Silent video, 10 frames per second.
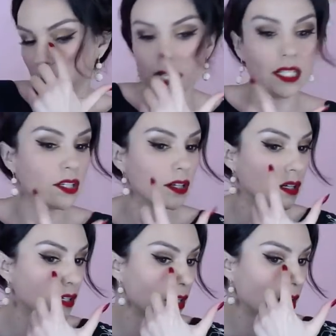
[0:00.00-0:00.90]
right
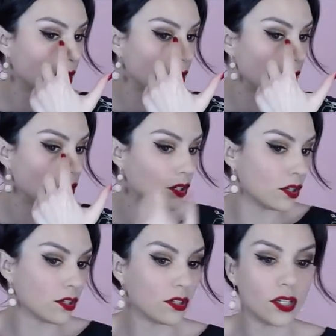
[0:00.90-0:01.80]
here on the
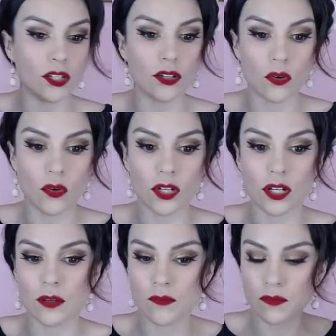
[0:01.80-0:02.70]
inner
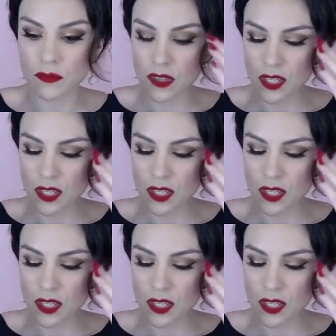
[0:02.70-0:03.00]
corner.